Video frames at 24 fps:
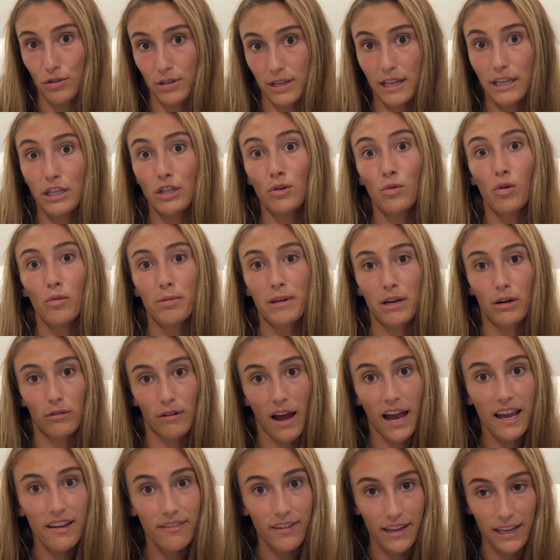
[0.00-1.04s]
that you will be
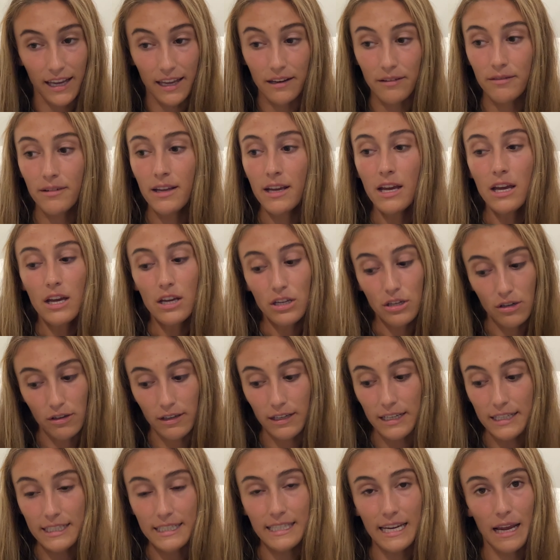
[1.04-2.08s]
arriving in. You'll
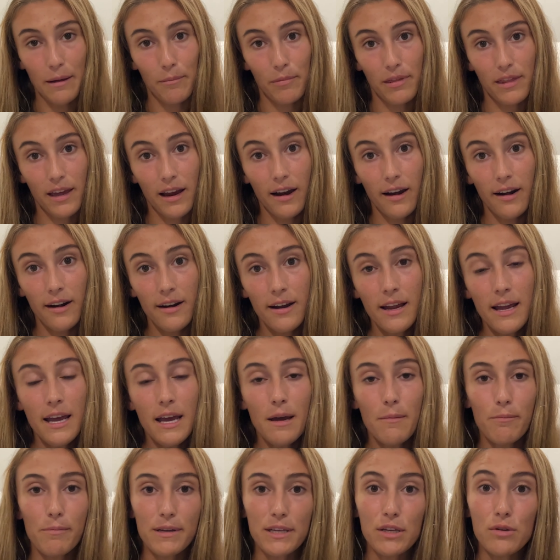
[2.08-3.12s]
get a stamp there,
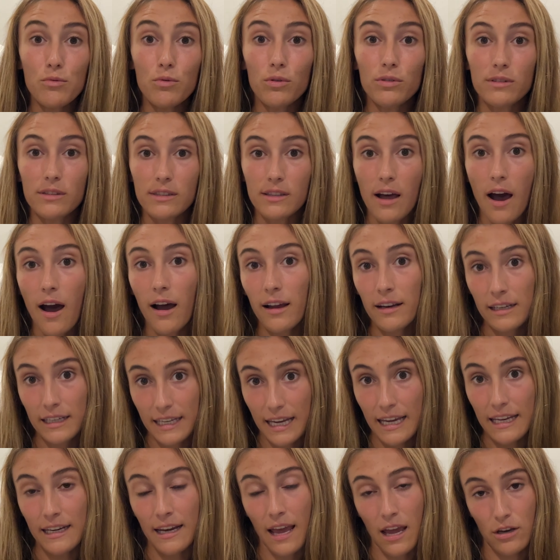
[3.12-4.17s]
but you will not
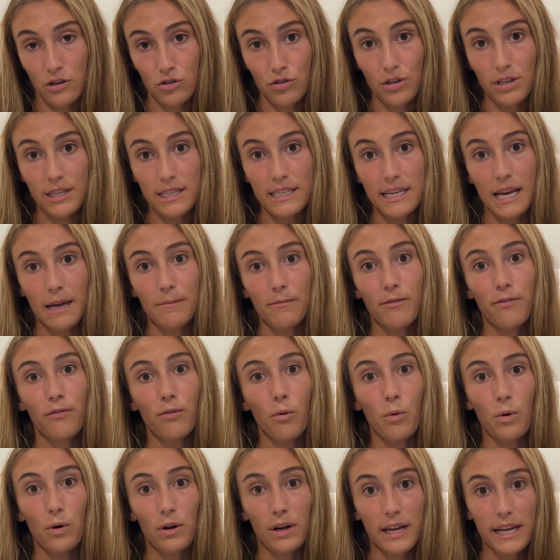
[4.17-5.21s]
get an entry stamp
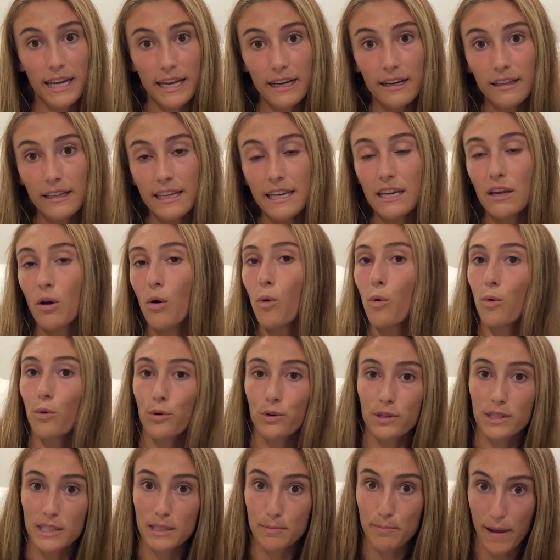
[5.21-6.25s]
for Italy or
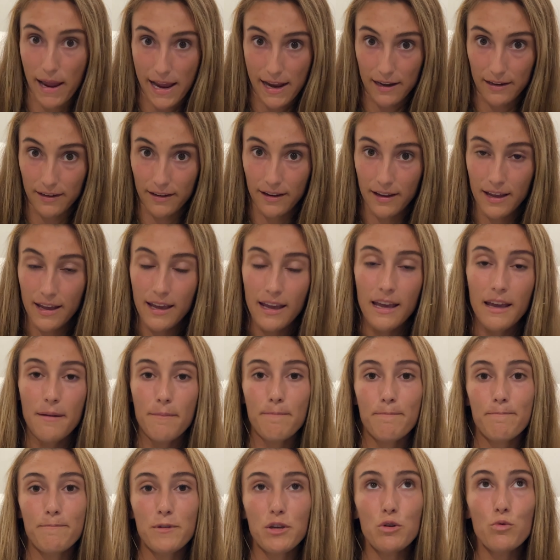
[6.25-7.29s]
Spain.
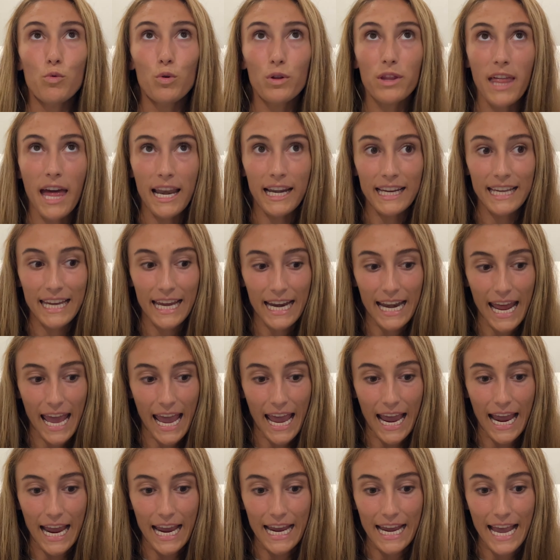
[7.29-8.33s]
You will then get
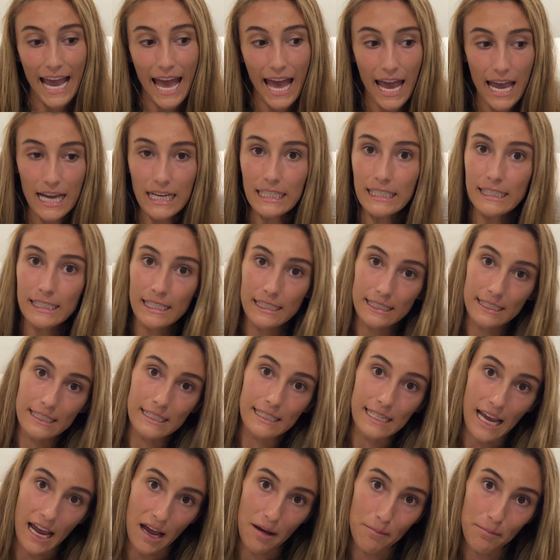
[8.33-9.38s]
an exit
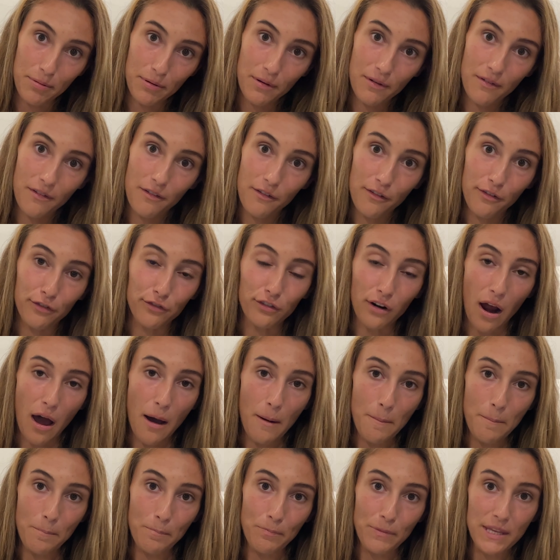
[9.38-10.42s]
stamp
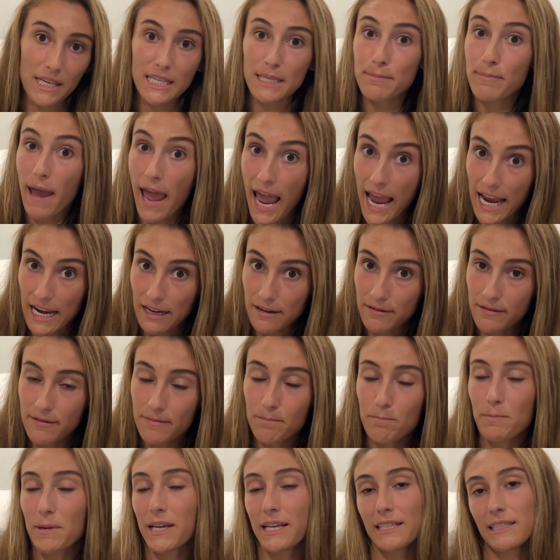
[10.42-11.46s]
from Spain
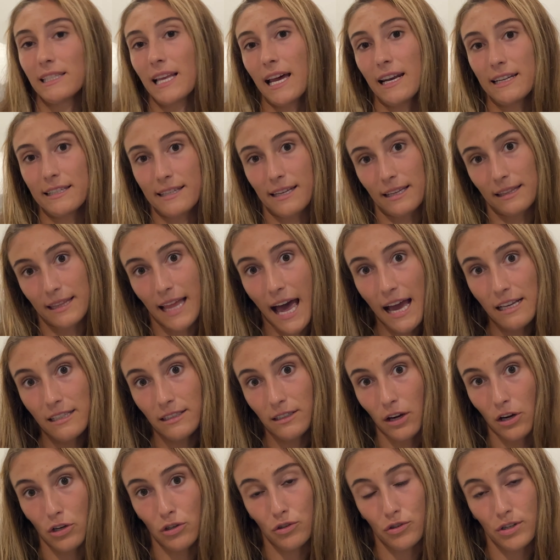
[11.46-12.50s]
because that is the
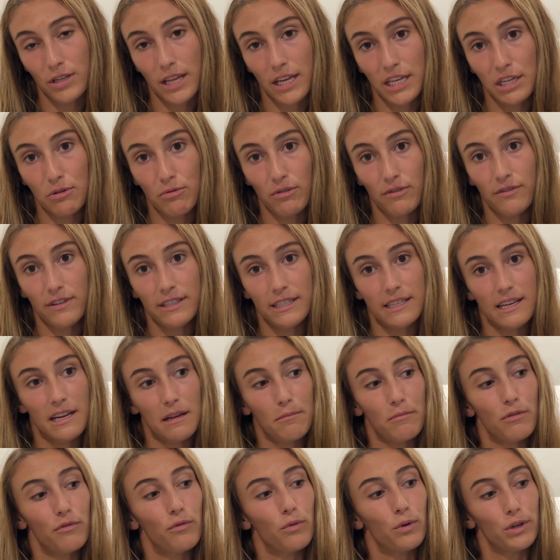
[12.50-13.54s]
last country that you were
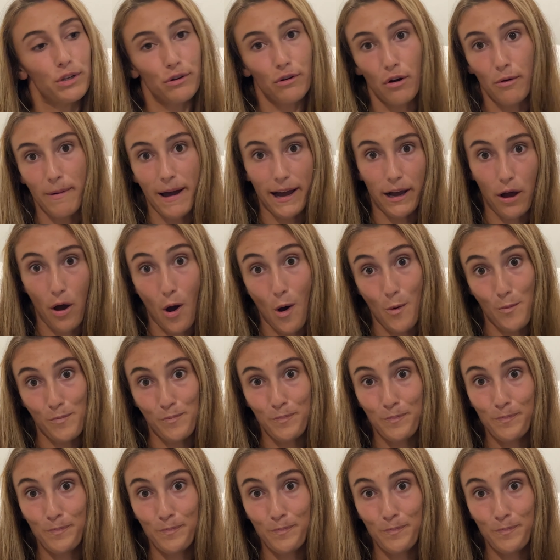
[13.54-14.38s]
visiting before you go back home.